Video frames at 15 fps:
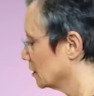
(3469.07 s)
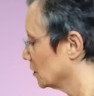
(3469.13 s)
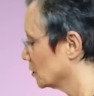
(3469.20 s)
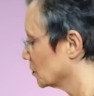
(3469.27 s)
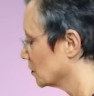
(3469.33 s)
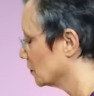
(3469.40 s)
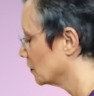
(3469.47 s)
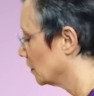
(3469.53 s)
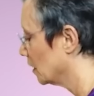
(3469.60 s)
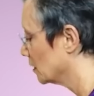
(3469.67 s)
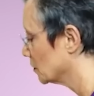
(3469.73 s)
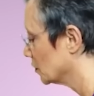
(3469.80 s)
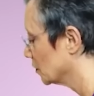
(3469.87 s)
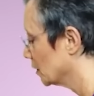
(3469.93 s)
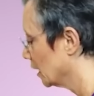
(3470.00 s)
Just
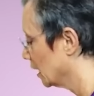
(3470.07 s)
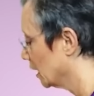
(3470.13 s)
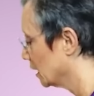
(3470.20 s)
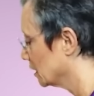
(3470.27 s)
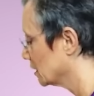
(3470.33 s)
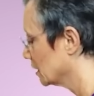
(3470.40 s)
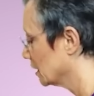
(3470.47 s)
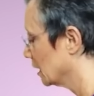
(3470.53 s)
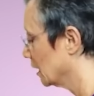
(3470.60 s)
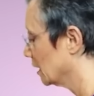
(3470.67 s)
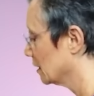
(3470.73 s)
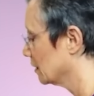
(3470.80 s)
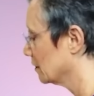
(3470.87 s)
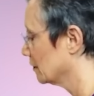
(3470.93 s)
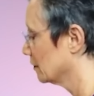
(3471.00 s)
cross your hands
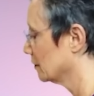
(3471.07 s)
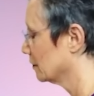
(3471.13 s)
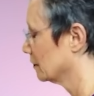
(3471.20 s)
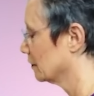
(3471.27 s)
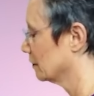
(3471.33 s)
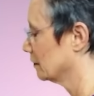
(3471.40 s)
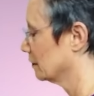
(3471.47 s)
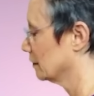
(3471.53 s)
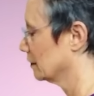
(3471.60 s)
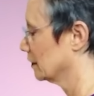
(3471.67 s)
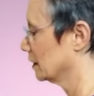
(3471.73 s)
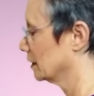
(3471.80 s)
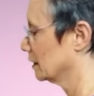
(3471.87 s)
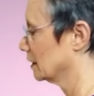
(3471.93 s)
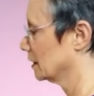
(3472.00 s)
again,
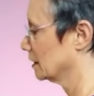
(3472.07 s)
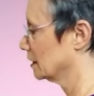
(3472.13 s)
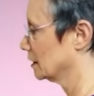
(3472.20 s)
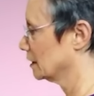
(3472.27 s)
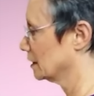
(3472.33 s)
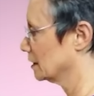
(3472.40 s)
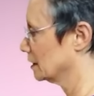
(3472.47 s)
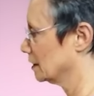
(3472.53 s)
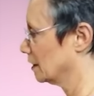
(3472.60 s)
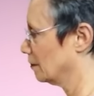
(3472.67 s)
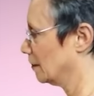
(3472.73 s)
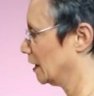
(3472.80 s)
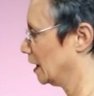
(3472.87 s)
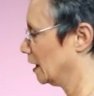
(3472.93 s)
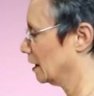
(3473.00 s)

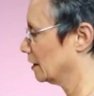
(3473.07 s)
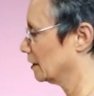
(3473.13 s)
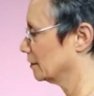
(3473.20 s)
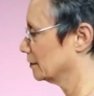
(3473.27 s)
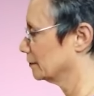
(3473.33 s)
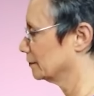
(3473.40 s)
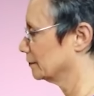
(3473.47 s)
step back,